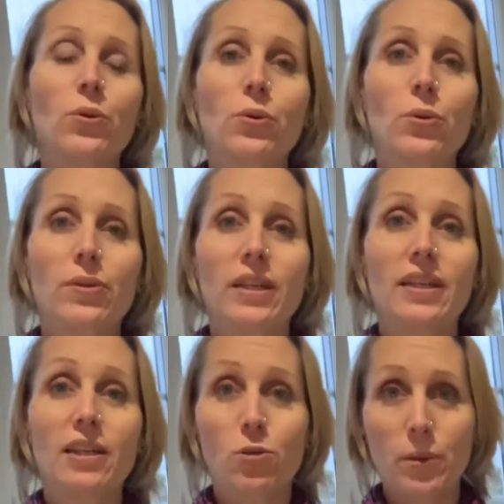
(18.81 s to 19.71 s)
all
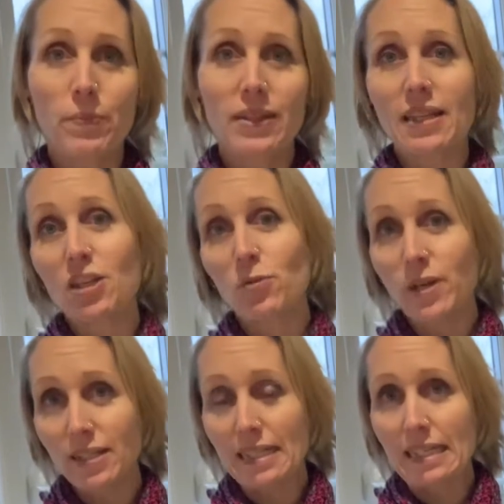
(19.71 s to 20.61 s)
the equipment that you
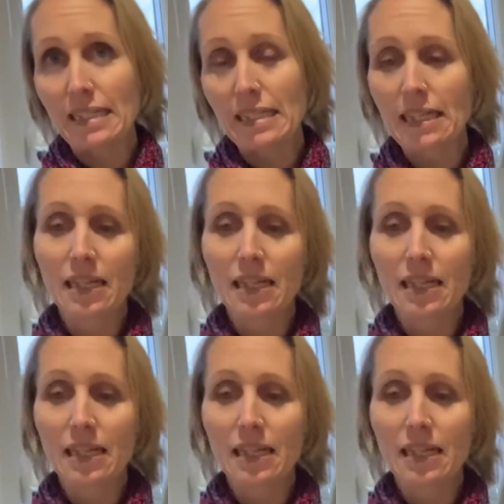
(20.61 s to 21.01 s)
might need